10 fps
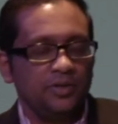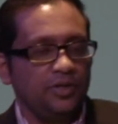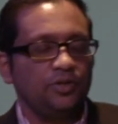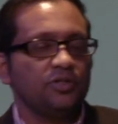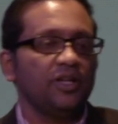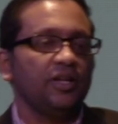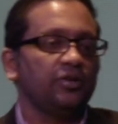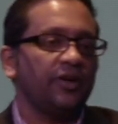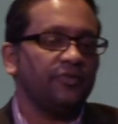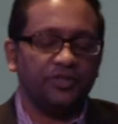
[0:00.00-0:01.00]
Years
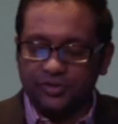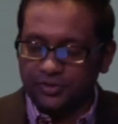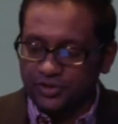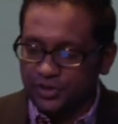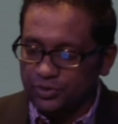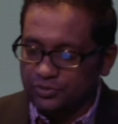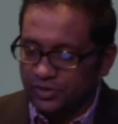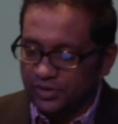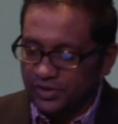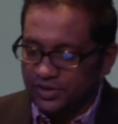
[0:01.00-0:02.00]
later, after she was
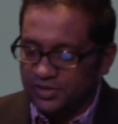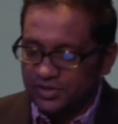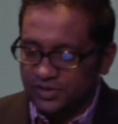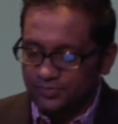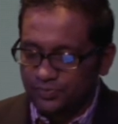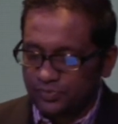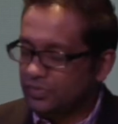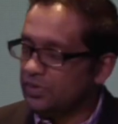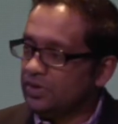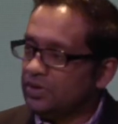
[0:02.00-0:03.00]
released,
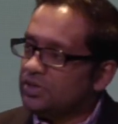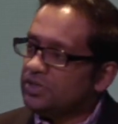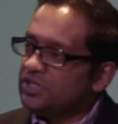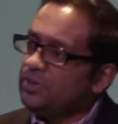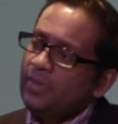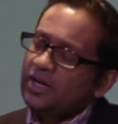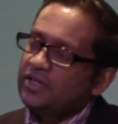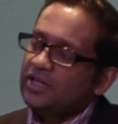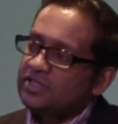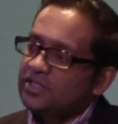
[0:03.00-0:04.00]
she met
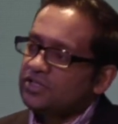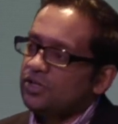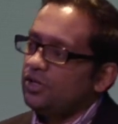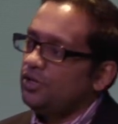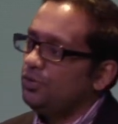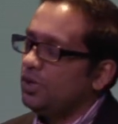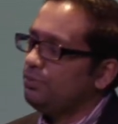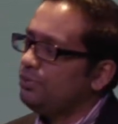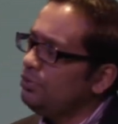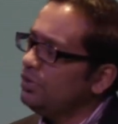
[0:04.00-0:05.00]
an SS guard who
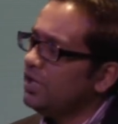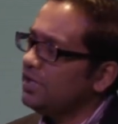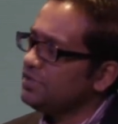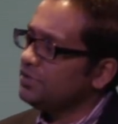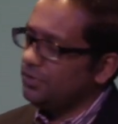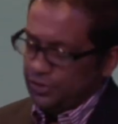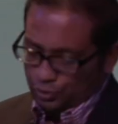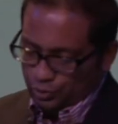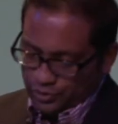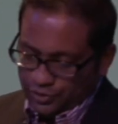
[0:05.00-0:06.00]
had brutalized her and
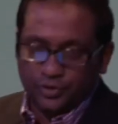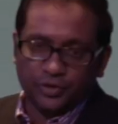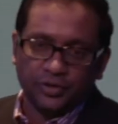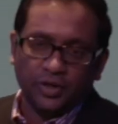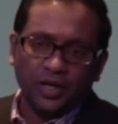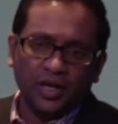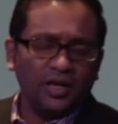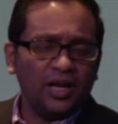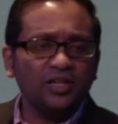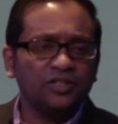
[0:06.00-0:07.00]
tortured her
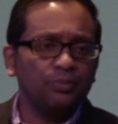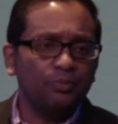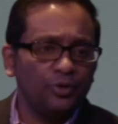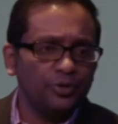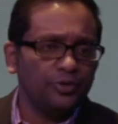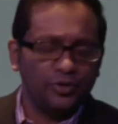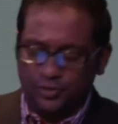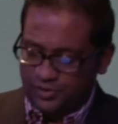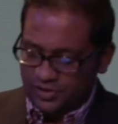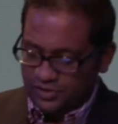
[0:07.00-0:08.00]
and actually murdered
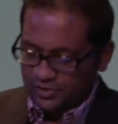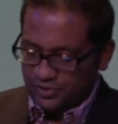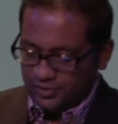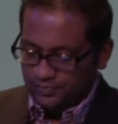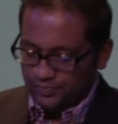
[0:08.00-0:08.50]
her sister.